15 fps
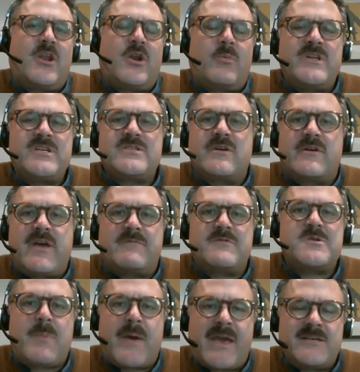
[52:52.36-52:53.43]
we just don't have
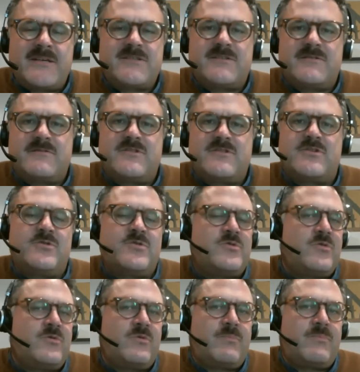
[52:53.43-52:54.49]
space
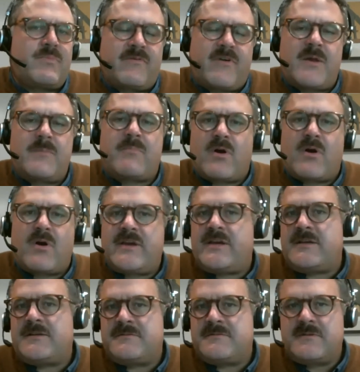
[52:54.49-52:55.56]
to provide
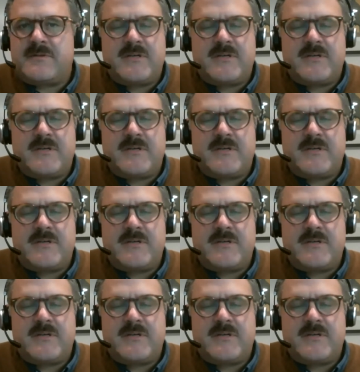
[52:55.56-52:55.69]
parking,